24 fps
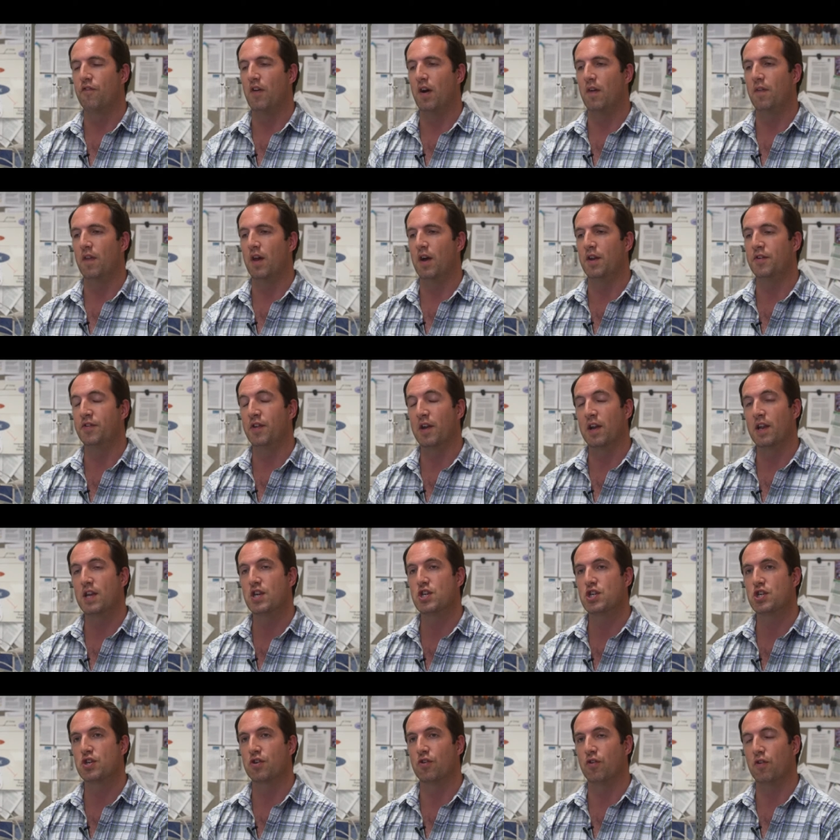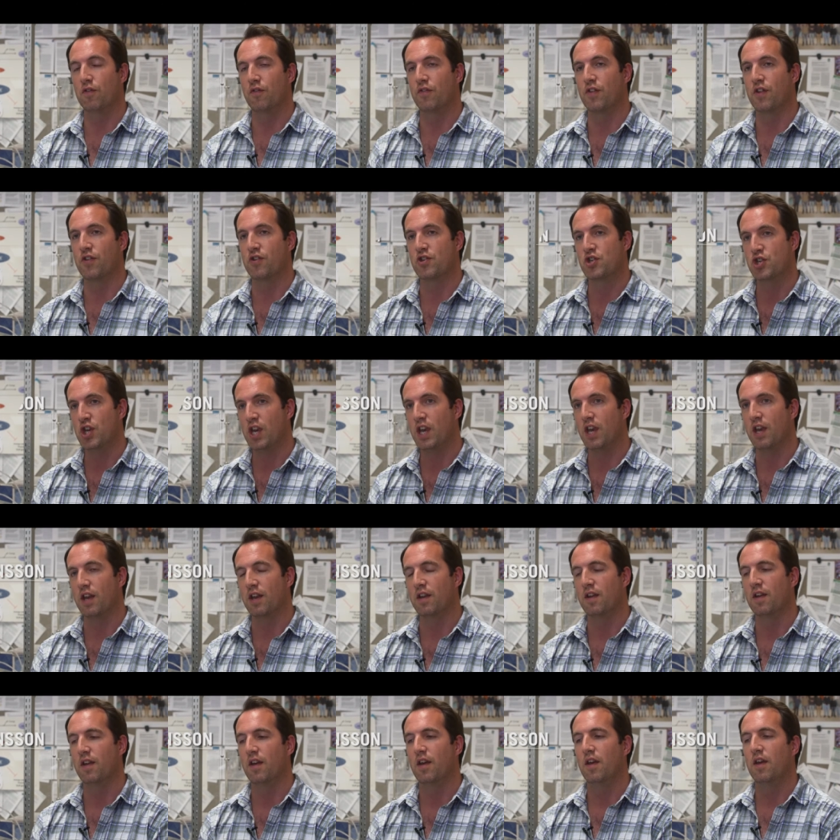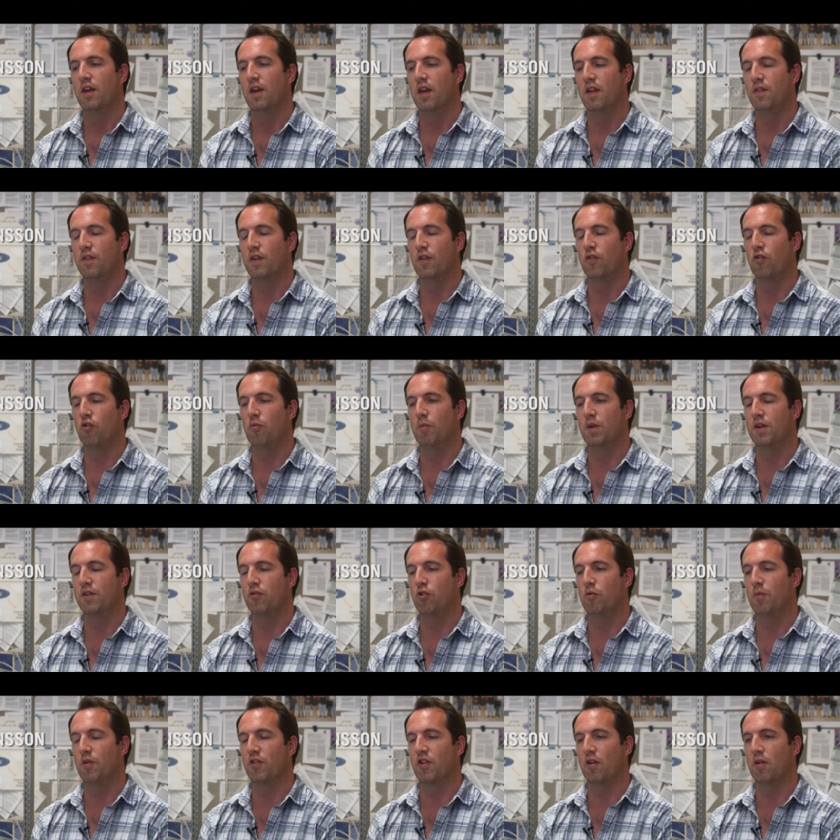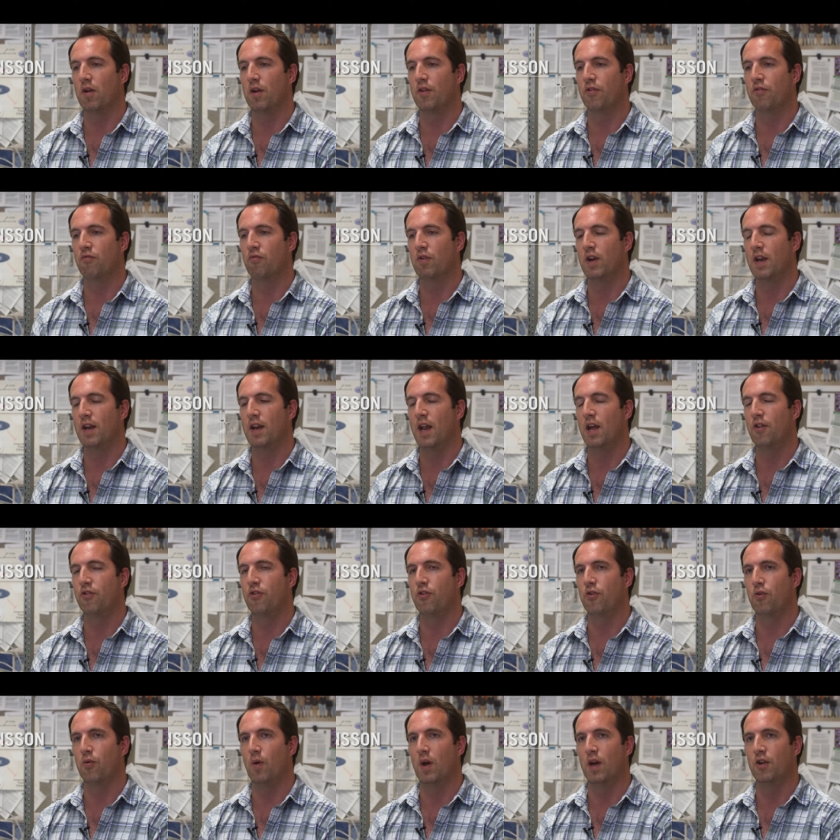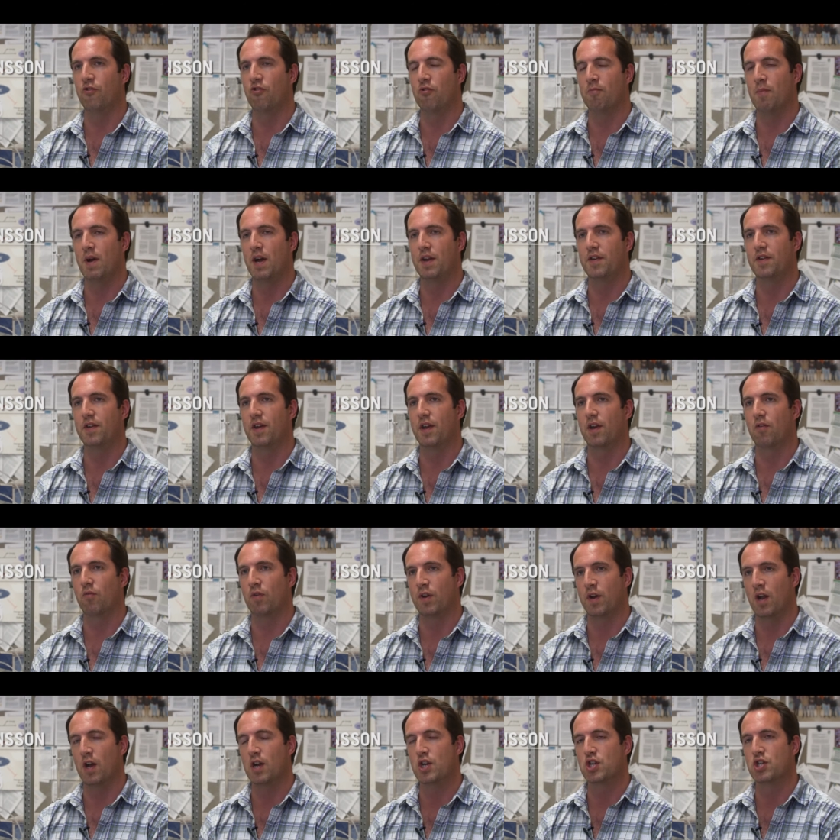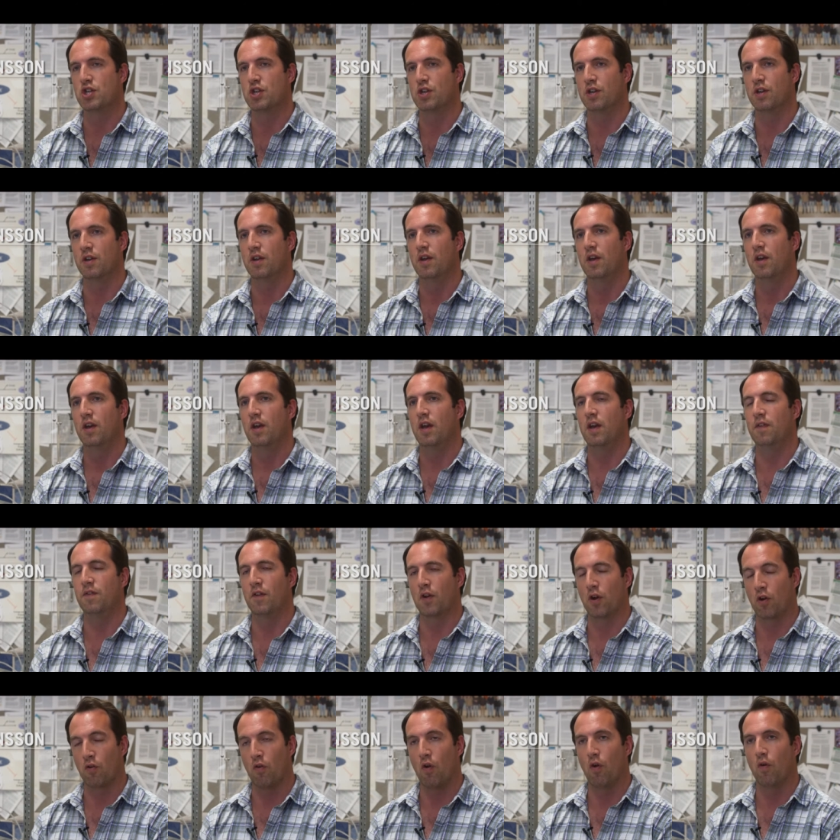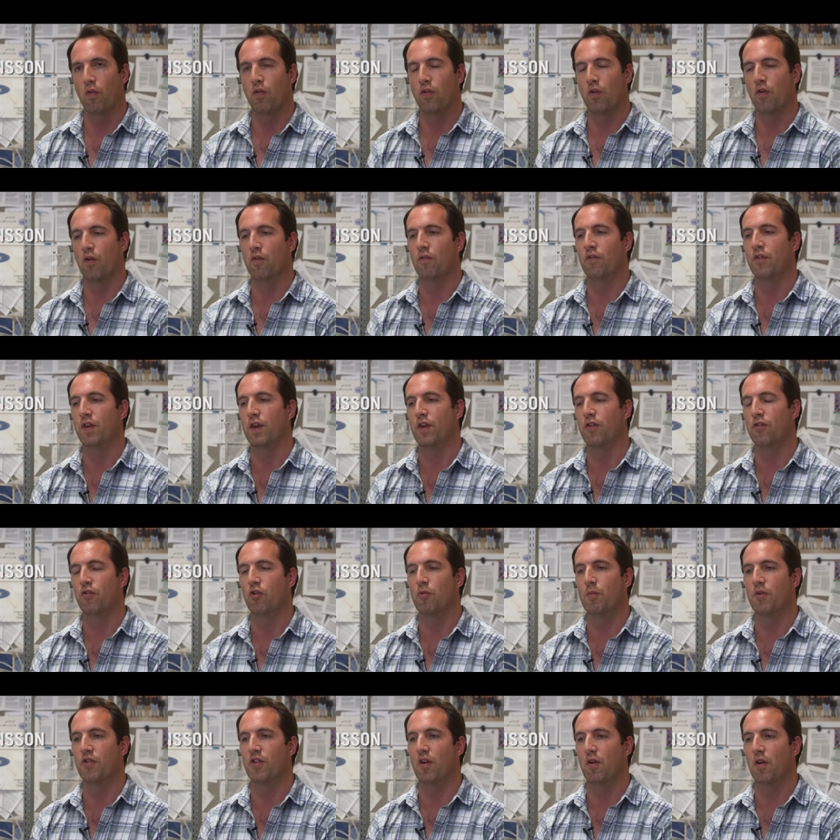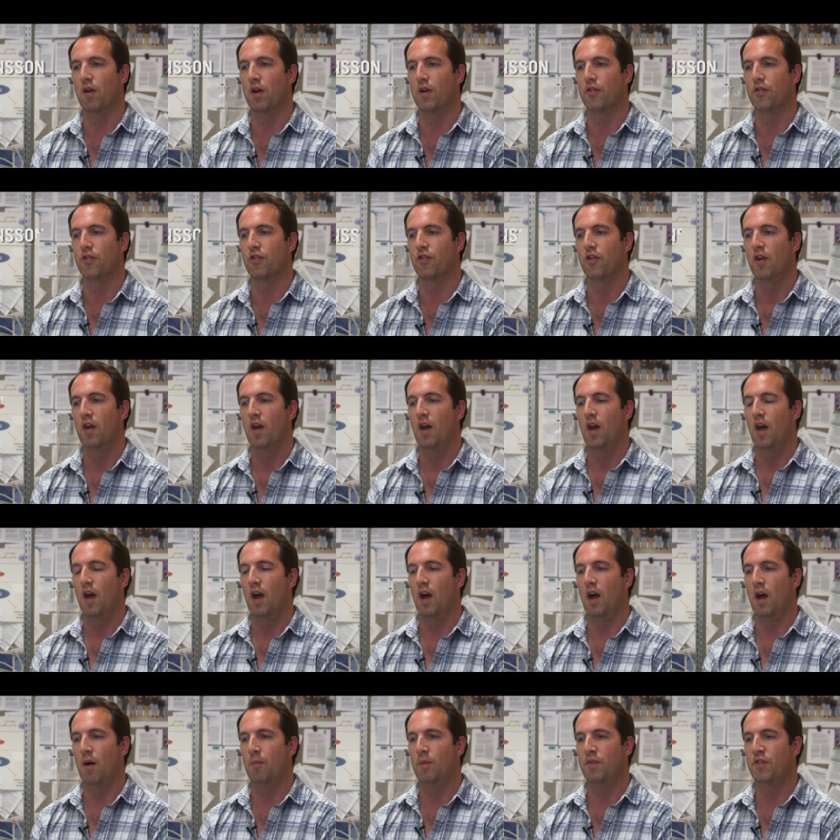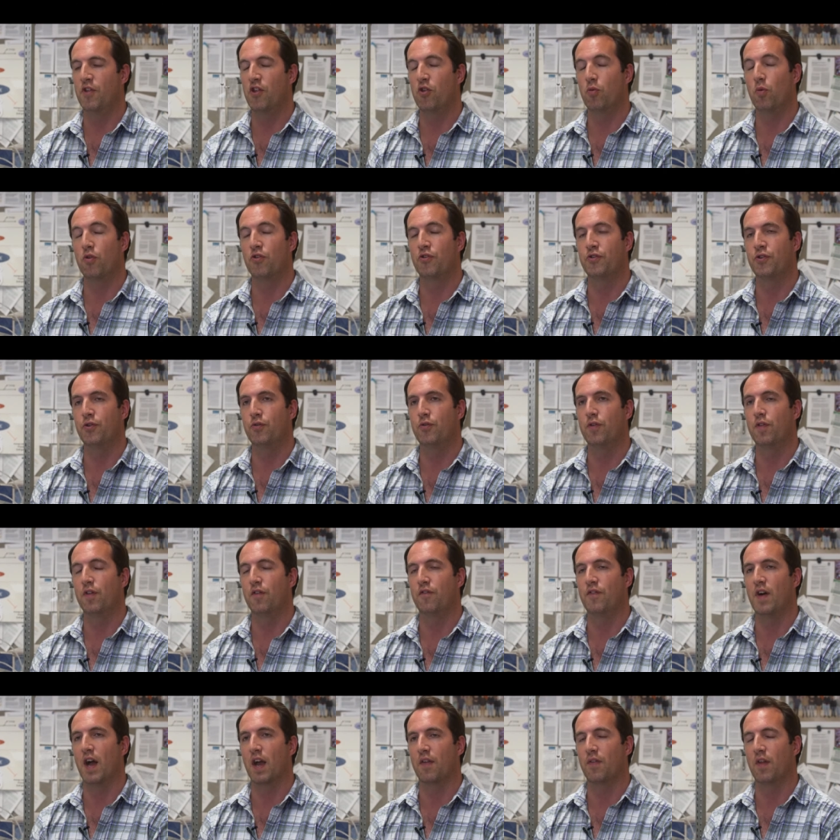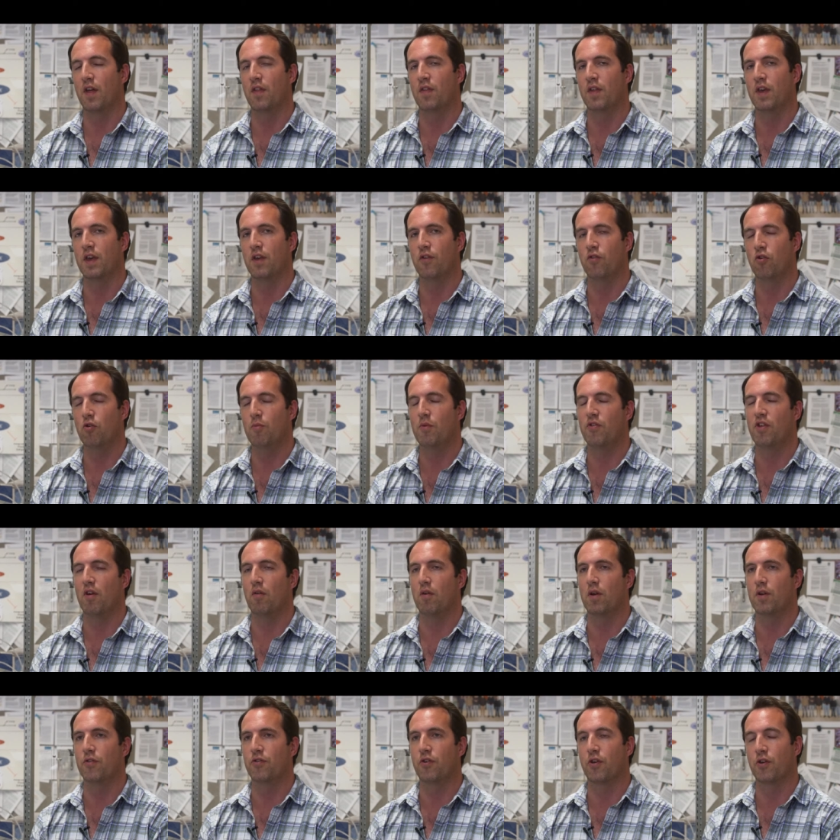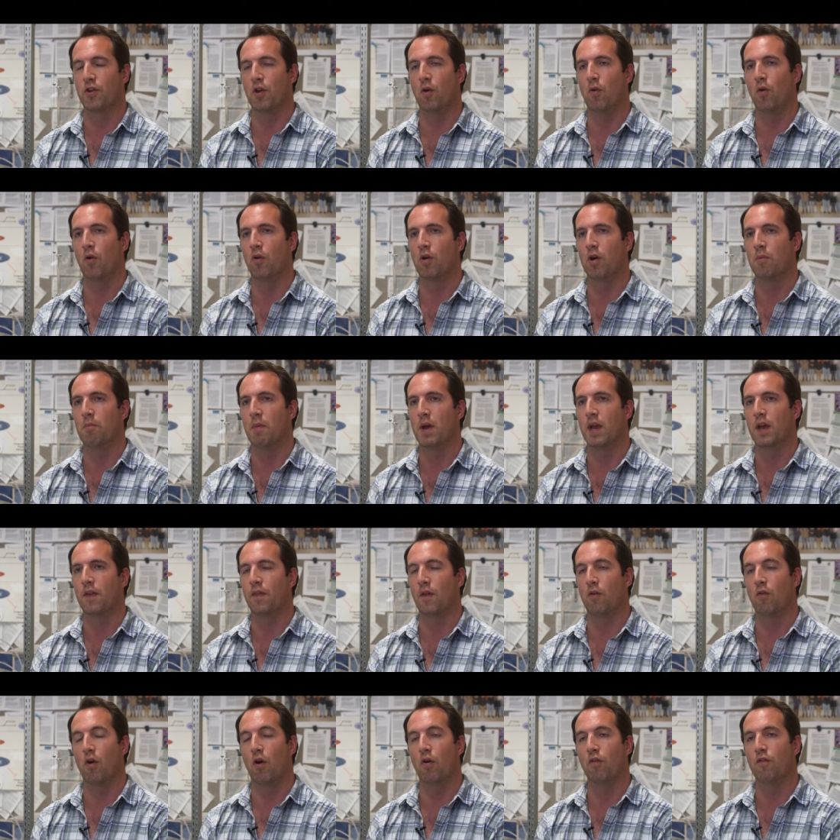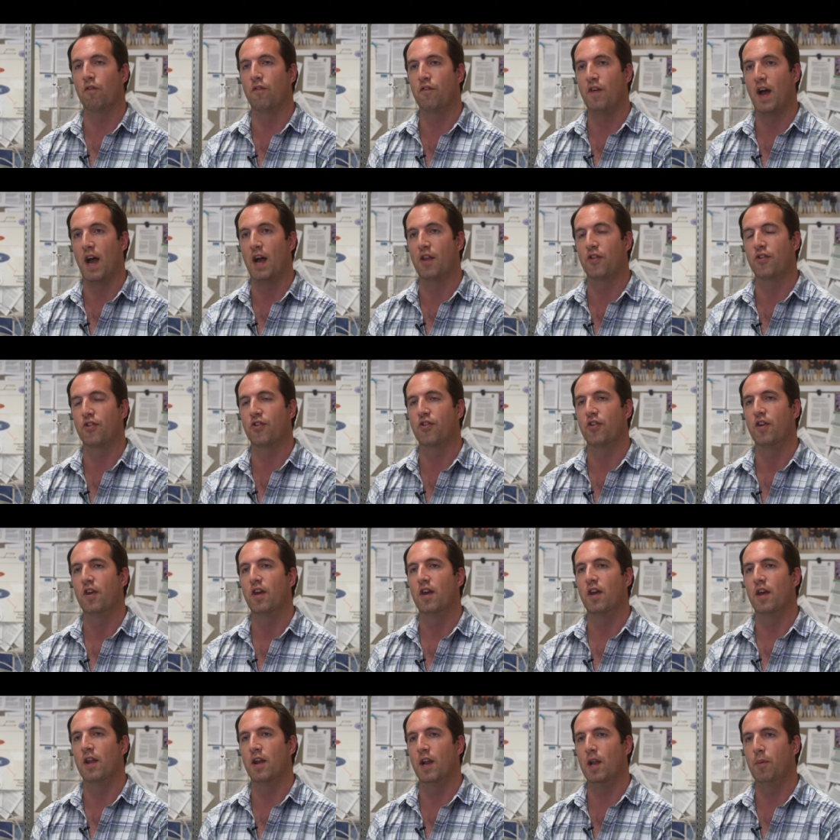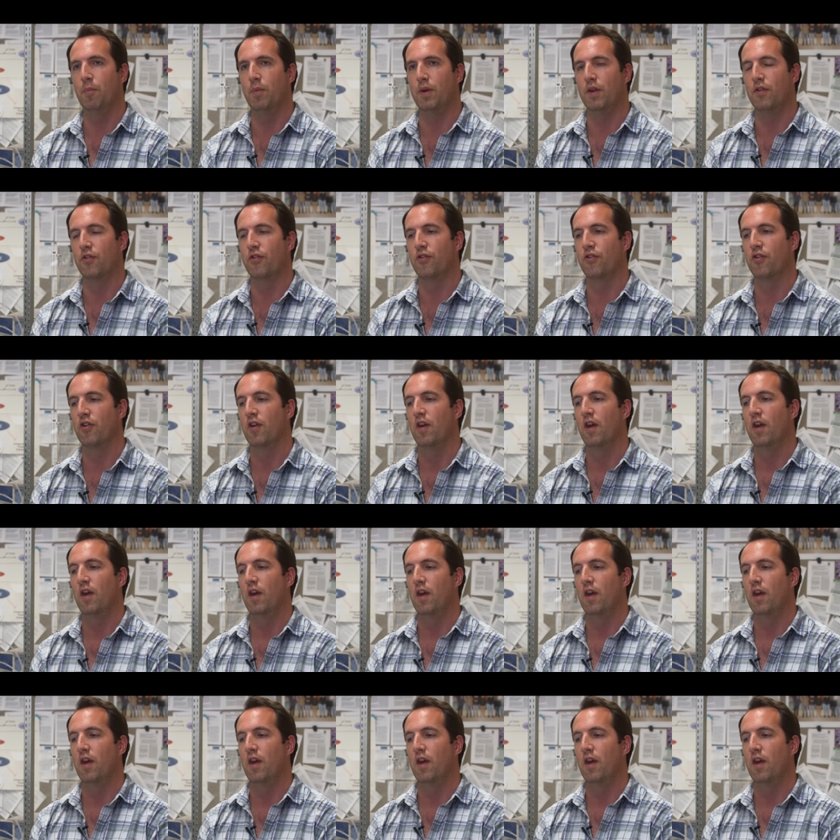We found that deletion of this gene in these human tumor cell lines really led to a dramatic reduction in the growth of these tumor cell lines. Um, and this was due to the fact that these tumor cell lines could no longer make their own fats and lipids.